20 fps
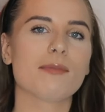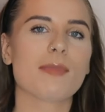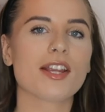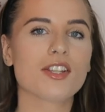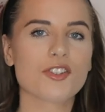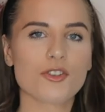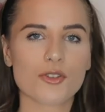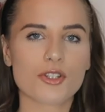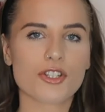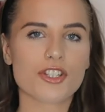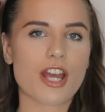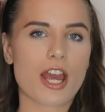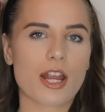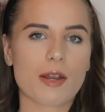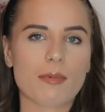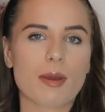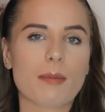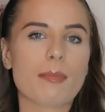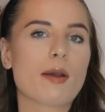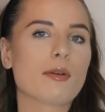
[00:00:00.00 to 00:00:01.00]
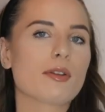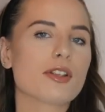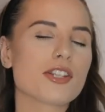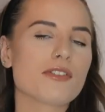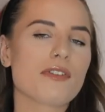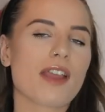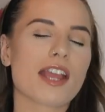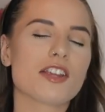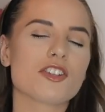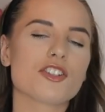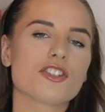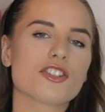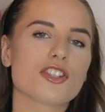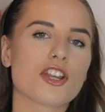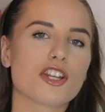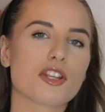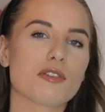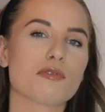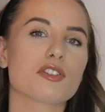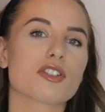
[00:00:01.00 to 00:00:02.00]
Make sure to turn on my bell notifications so
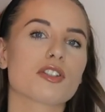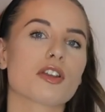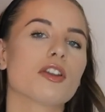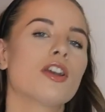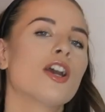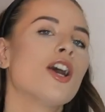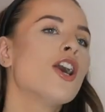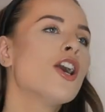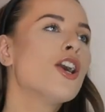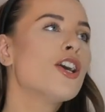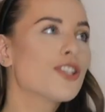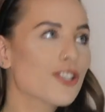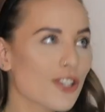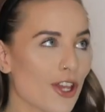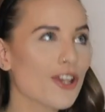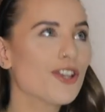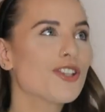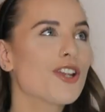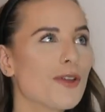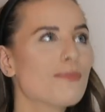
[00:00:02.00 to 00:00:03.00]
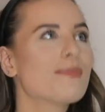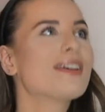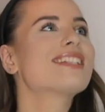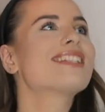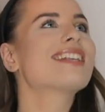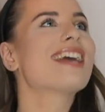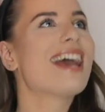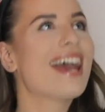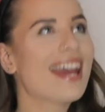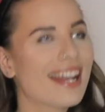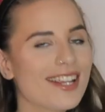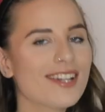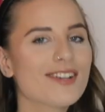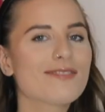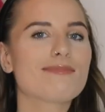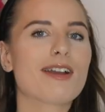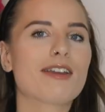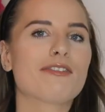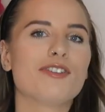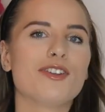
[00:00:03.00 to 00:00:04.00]
you don't, so you don't miss any
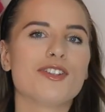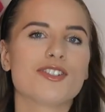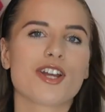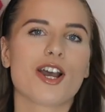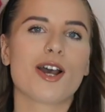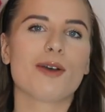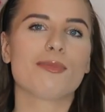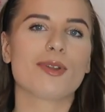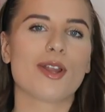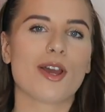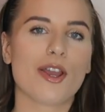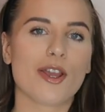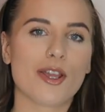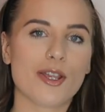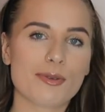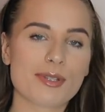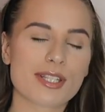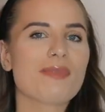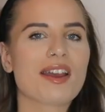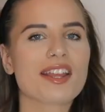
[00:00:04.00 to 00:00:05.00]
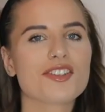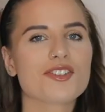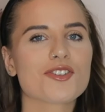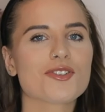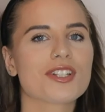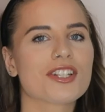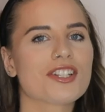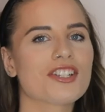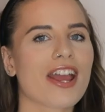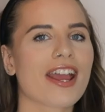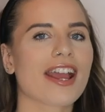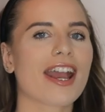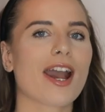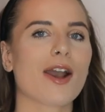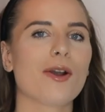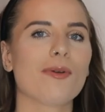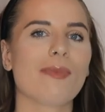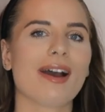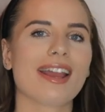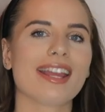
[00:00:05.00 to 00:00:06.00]
of my future uploads. Make sure to check
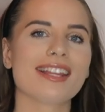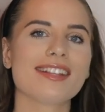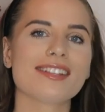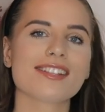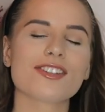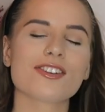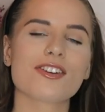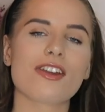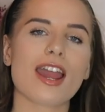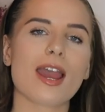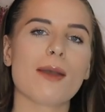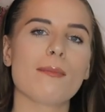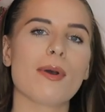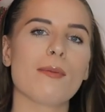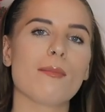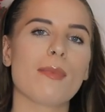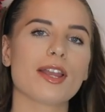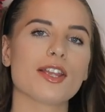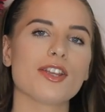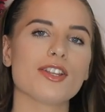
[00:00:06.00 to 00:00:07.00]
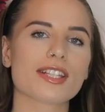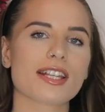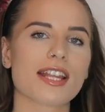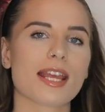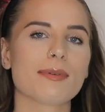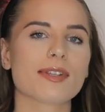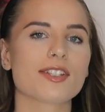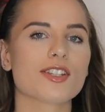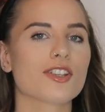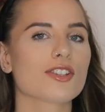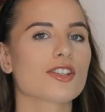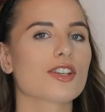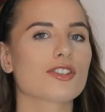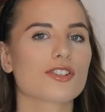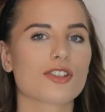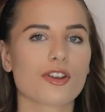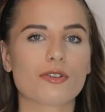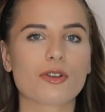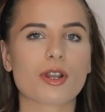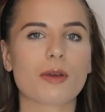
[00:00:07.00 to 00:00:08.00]
out my Instagram. My username is just
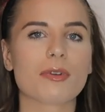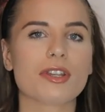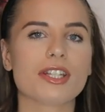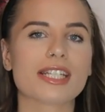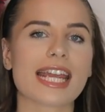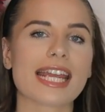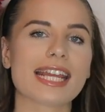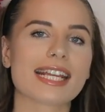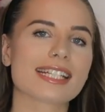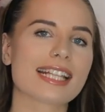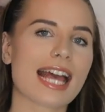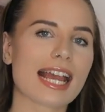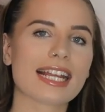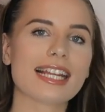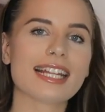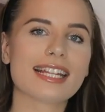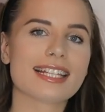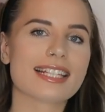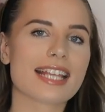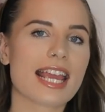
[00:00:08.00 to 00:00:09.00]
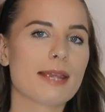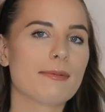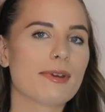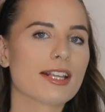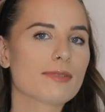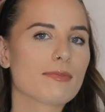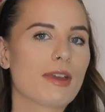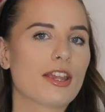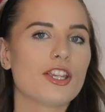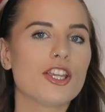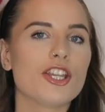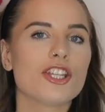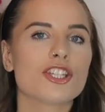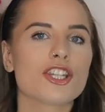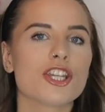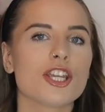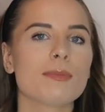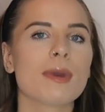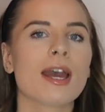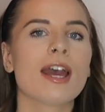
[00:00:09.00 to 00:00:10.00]
sorrelwj, exactly the same as my
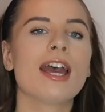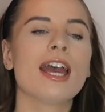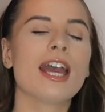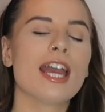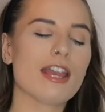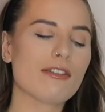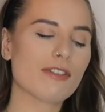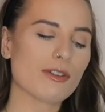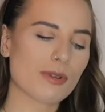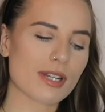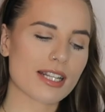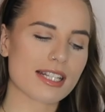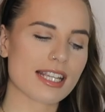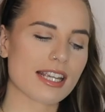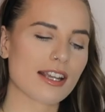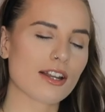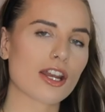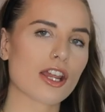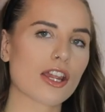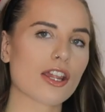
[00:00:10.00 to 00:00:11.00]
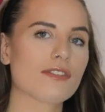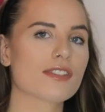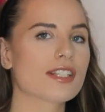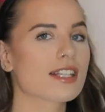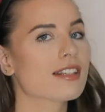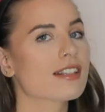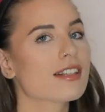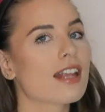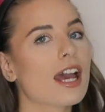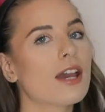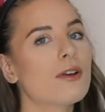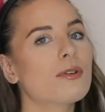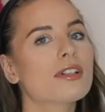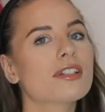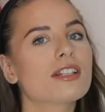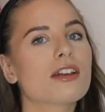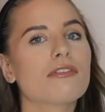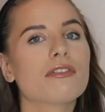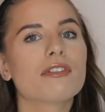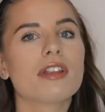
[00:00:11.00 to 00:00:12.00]
YouTube, if you want to see clothes styled and
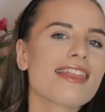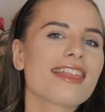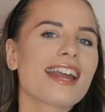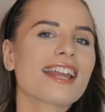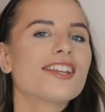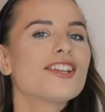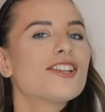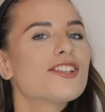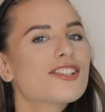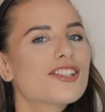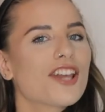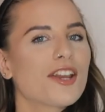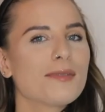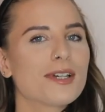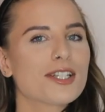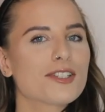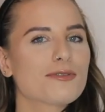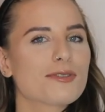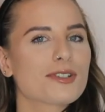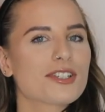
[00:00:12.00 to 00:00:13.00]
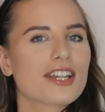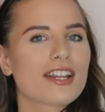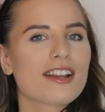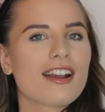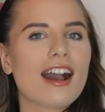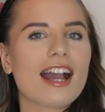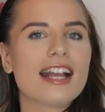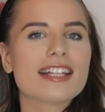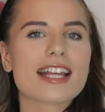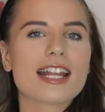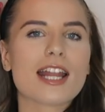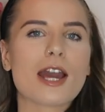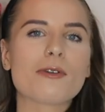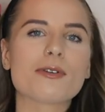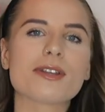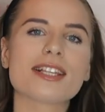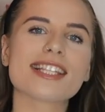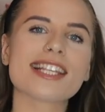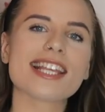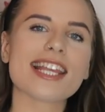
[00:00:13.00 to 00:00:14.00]
stuff on there. Thank you so much for watching, guys, and I
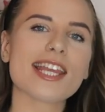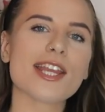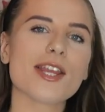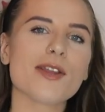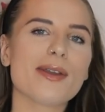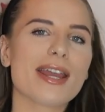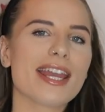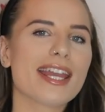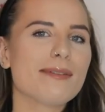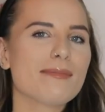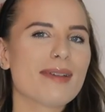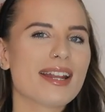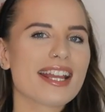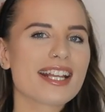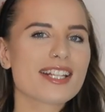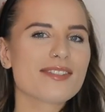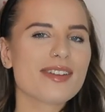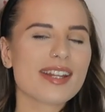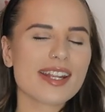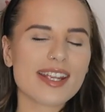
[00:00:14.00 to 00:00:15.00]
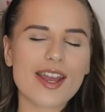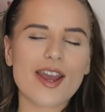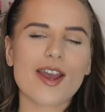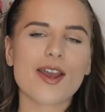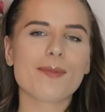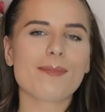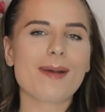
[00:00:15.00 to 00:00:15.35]
will see you in my next video.